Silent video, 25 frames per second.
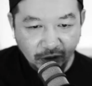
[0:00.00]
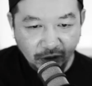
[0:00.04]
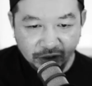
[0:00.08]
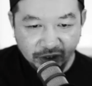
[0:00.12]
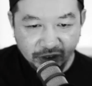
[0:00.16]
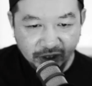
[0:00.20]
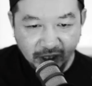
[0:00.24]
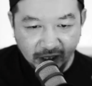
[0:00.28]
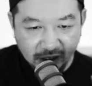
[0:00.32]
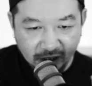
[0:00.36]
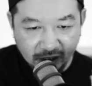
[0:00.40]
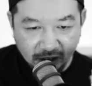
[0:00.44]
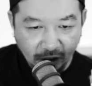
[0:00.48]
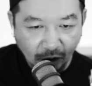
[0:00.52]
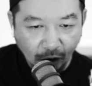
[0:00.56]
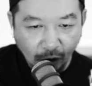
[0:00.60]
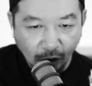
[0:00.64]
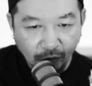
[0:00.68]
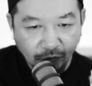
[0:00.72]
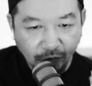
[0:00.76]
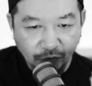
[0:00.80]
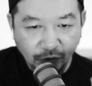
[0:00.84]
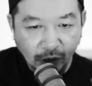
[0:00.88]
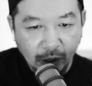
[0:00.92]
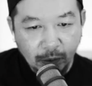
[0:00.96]
six, the whole
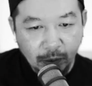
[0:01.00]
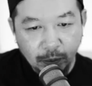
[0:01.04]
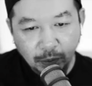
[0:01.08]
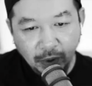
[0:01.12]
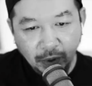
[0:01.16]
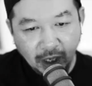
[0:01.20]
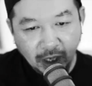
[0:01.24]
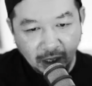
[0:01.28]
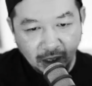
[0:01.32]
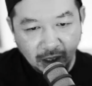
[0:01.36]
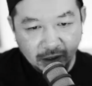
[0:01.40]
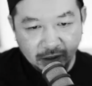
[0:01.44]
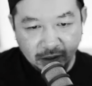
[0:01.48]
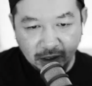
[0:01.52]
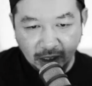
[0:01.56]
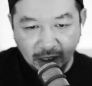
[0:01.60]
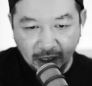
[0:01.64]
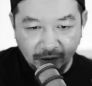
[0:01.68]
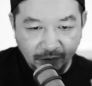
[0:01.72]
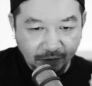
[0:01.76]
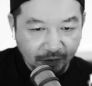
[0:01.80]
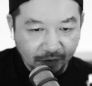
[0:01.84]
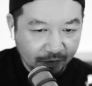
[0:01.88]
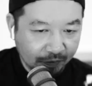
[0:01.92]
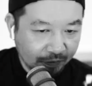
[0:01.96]
front bar is like
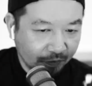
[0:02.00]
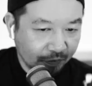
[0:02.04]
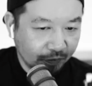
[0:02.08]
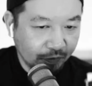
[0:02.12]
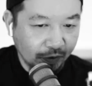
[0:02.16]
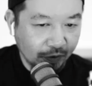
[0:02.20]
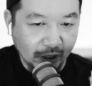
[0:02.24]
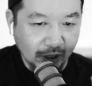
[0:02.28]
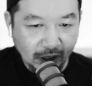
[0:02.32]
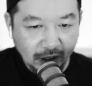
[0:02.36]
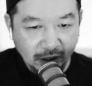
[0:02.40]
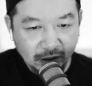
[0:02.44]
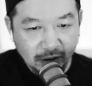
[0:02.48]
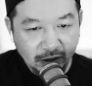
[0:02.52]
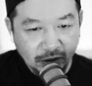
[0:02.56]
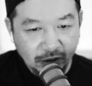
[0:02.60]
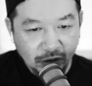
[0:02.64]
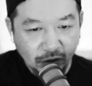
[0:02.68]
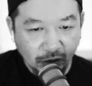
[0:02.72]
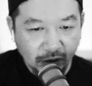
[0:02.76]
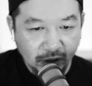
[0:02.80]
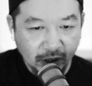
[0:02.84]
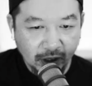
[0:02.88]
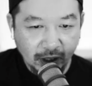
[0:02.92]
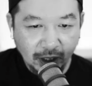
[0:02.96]
fucking
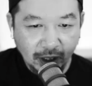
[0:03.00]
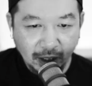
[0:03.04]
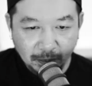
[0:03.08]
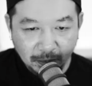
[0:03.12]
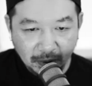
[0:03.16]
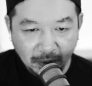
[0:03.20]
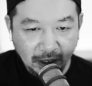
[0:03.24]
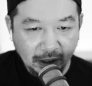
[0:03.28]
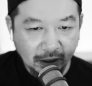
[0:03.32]
dotted up like